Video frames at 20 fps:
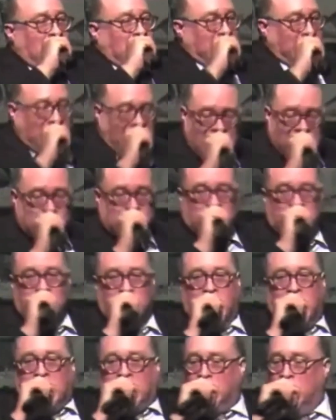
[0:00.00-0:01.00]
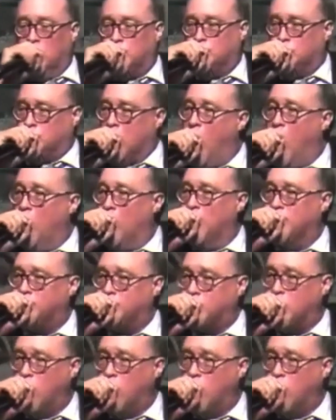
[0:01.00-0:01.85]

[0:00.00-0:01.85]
Listen, your soul is so